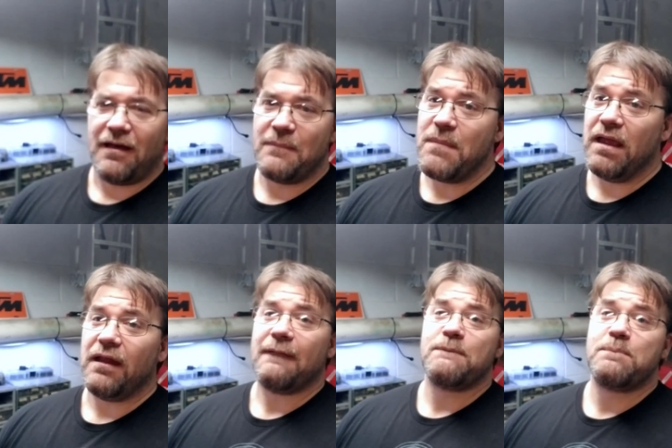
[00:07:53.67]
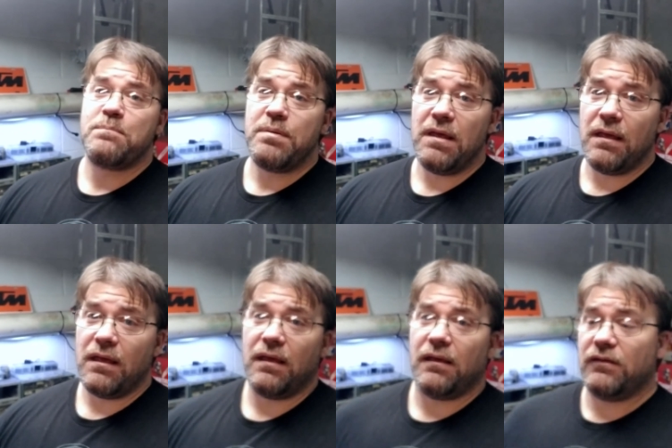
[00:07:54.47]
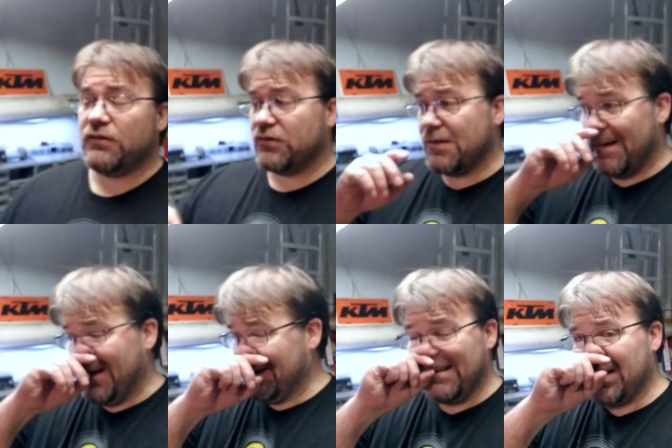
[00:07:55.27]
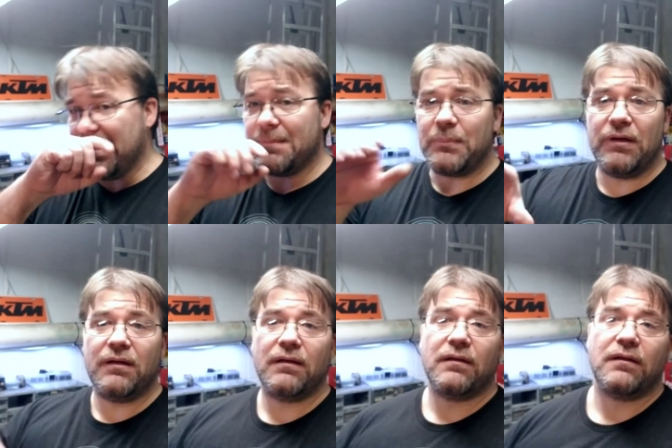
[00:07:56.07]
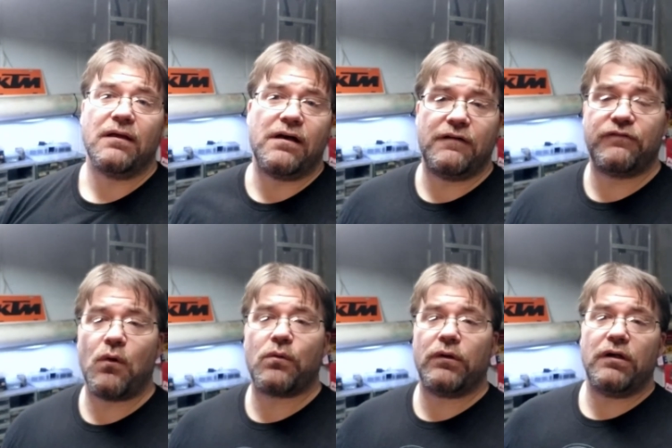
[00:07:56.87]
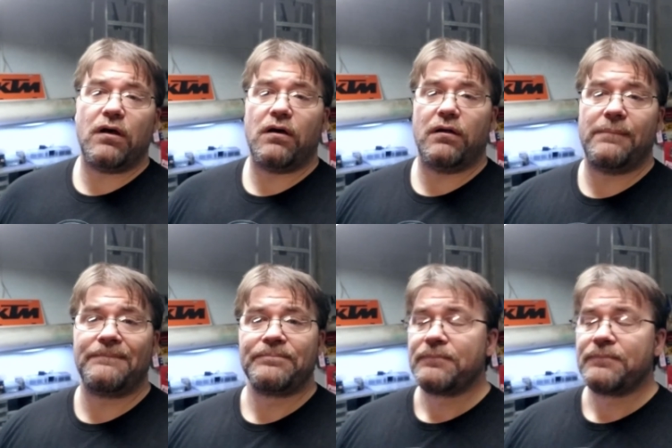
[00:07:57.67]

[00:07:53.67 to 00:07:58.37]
I made a big leap forward on them.